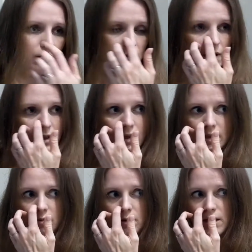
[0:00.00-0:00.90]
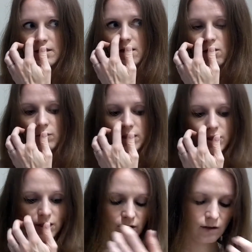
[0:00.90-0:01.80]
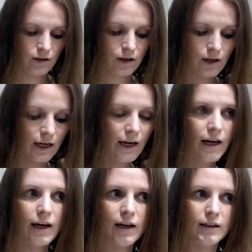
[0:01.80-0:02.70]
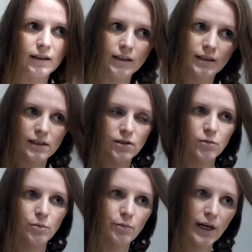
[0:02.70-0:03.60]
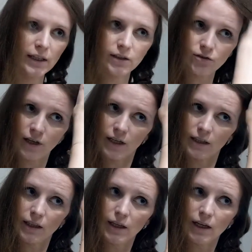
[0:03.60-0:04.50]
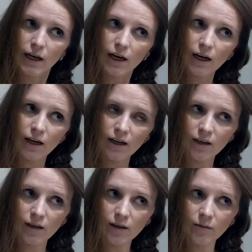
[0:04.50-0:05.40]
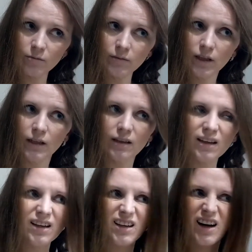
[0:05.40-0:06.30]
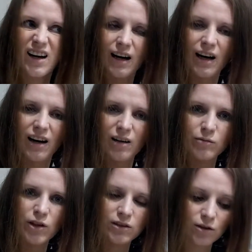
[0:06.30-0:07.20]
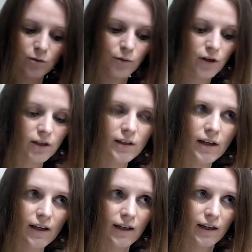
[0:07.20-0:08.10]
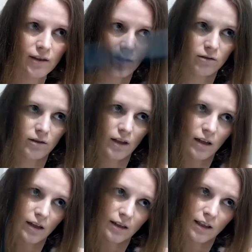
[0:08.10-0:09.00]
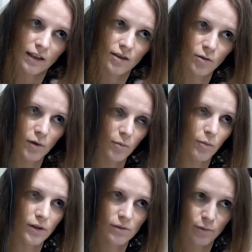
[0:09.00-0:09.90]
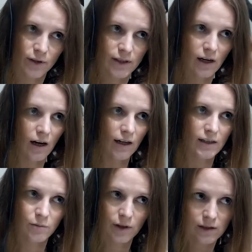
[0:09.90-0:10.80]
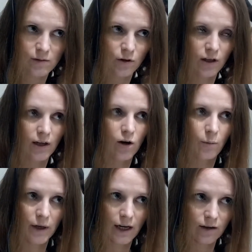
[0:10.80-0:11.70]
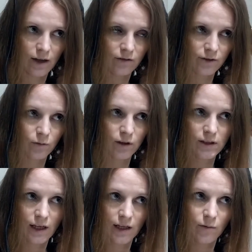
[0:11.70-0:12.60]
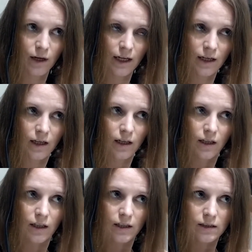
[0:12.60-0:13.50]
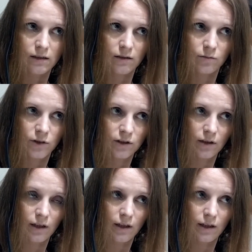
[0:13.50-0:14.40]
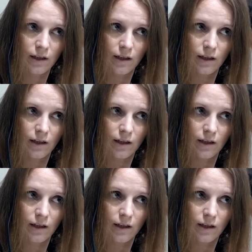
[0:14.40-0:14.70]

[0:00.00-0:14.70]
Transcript: it depends how much hair the heat has to penetrate. Yeah, I'm not too bothered. Like, I don't need it to be precise because I'm gonna comb it out afterwards anyway. So I'm just like